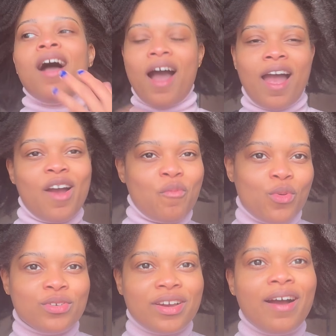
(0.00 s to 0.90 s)
I have
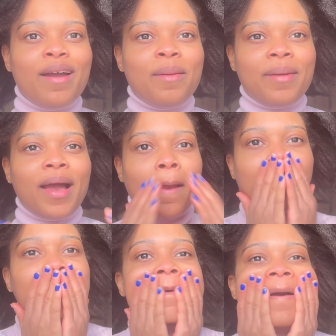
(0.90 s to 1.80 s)
more time
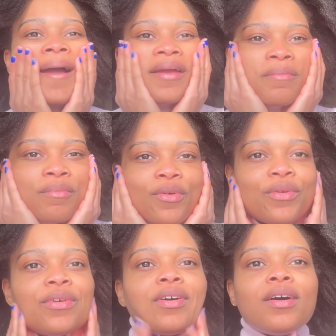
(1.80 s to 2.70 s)
and I am
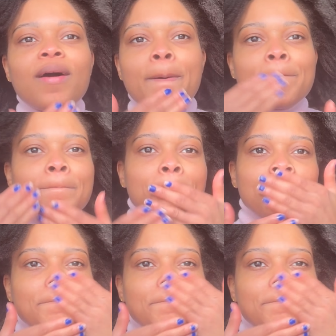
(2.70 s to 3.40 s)
more um,